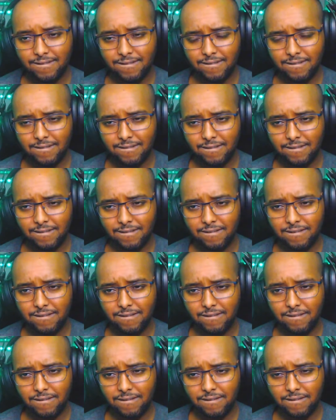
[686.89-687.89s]

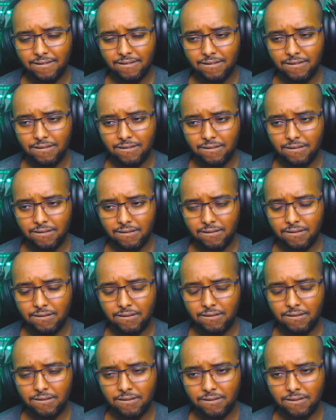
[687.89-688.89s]

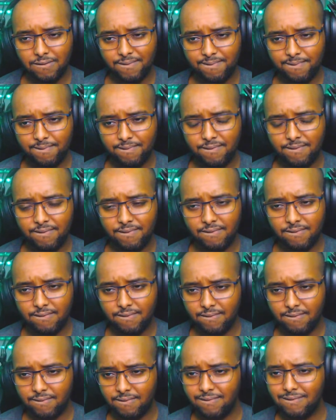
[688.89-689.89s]

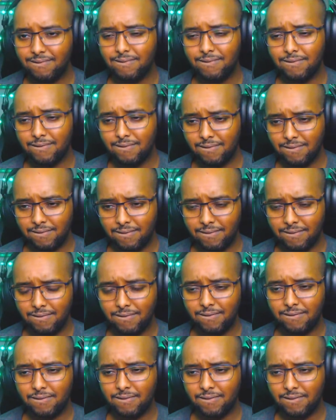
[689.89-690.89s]

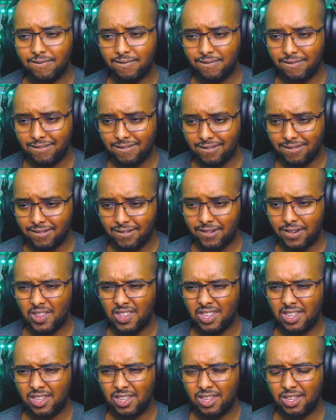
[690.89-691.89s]

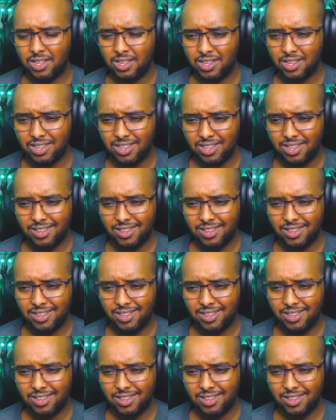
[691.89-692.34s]
Nobody speaks.